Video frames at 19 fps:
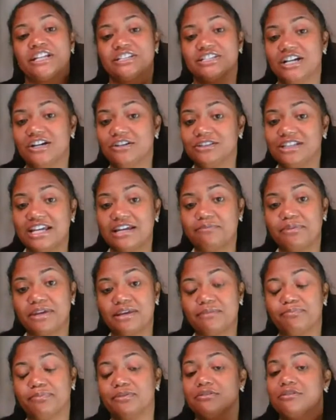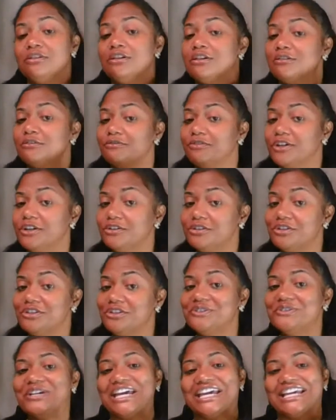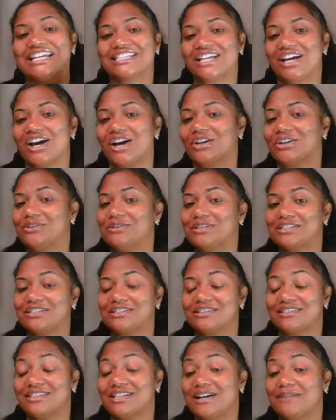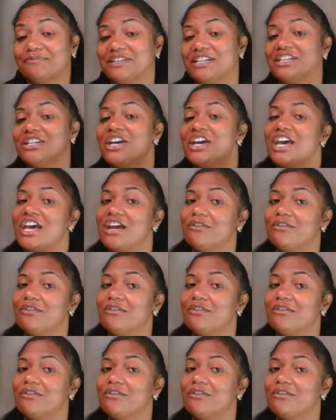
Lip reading: Don't let people fool you and talk you into something.